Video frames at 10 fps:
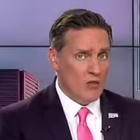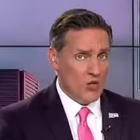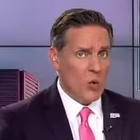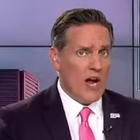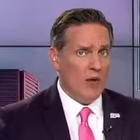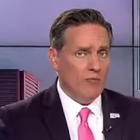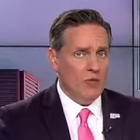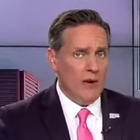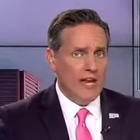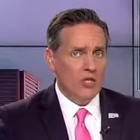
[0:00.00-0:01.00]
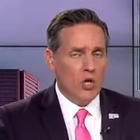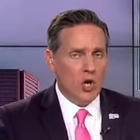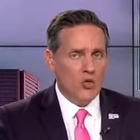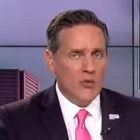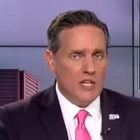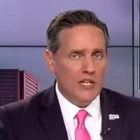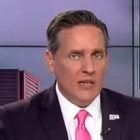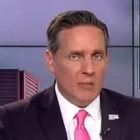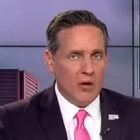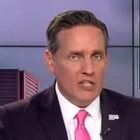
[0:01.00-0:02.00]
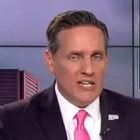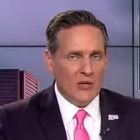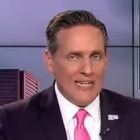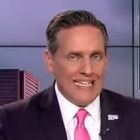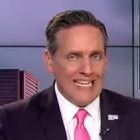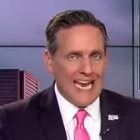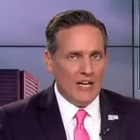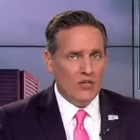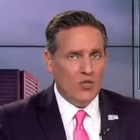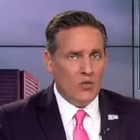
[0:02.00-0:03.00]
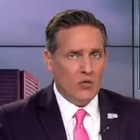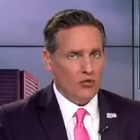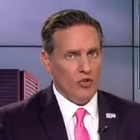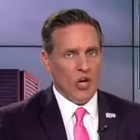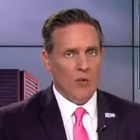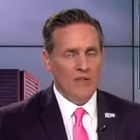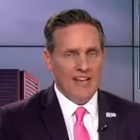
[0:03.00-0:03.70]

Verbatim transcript: The trial for the man charged with killing a bartender in Canton two years ago